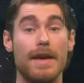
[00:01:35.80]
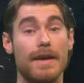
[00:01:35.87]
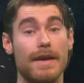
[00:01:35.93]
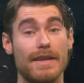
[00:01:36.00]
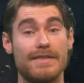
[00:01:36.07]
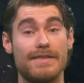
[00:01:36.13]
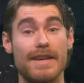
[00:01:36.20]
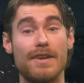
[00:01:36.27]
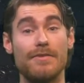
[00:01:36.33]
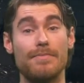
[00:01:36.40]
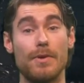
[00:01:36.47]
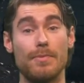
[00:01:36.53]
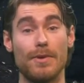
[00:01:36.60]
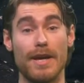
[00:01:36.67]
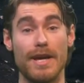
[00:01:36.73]
Instead of
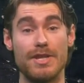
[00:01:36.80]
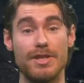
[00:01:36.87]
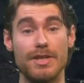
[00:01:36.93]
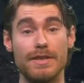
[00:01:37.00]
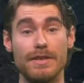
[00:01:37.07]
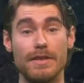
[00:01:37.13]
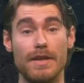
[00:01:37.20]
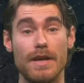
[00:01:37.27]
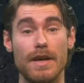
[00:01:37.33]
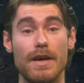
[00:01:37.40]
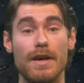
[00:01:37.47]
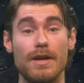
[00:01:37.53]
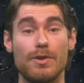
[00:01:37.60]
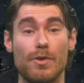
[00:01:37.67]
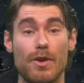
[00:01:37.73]
population,
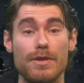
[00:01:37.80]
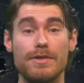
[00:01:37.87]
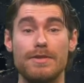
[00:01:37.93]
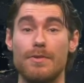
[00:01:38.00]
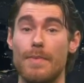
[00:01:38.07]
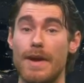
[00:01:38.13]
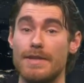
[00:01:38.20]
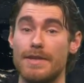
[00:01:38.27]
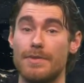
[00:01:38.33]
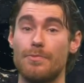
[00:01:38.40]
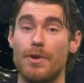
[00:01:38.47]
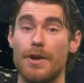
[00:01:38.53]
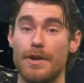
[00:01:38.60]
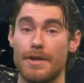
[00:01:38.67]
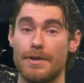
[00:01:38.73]
gross domestic
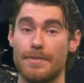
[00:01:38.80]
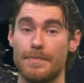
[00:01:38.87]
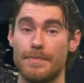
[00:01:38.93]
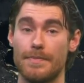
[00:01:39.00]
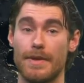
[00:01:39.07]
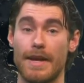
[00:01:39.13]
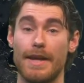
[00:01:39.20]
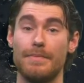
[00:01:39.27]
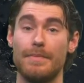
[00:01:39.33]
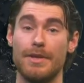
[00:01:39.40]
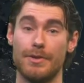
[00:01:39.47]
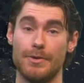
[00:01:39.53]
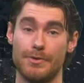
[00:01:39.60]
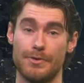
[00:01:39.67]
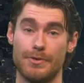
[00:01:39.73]
product can be
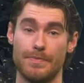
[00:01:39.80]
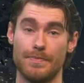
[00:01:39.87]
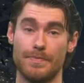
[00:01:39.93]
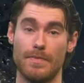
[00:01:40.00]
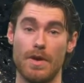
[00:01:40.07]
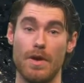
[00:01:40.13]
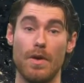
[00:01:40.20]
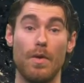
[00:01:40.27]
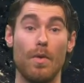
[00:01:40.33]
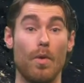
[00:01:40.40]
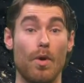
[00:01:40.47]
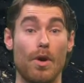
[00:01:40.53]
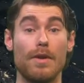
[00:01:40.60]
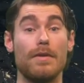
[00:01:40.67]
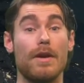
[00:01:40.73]
used,
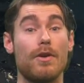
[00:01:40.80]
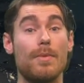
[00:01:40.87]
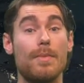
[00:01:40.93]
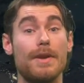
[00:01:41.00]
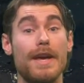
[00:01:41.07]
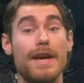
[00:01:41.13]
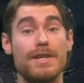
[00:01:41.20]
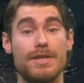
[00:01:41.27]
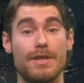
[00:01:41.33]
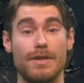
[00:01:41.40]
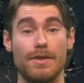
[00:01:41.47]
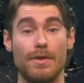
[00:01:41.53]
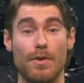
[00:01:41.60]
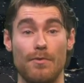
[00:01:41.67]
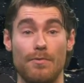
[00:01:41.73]
or a combination
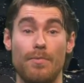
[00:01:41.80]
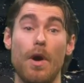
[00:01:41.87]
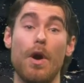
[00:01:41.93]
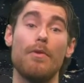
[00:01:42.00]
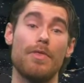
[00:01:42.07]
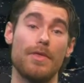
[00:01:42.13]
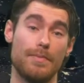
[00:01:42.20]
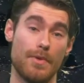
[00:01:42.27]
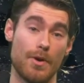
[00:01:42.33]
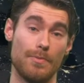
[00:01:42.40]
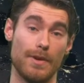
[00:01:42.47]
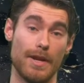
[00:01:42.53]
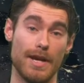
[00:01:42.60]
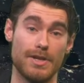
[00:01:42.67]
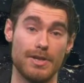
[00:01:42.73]
of both the
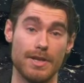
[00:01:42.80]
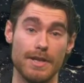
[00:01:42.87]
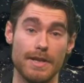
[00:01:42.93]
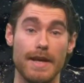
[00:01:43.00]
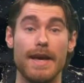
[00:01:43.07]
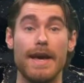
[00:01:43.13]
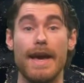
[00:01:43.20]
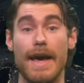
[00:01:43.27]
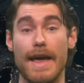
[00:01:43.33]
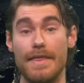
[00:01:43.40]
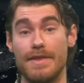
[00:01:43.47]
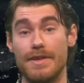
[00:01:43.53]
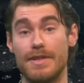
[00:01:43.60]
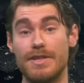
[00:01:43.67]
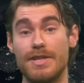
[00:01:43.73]
population
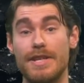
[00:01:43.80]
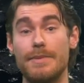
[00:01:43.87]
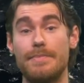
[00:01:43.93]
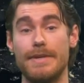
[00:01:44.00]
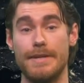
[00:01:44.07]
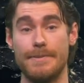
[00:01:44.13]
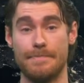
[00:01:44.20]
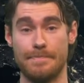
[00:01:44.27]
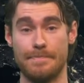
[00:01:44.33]
and GDP.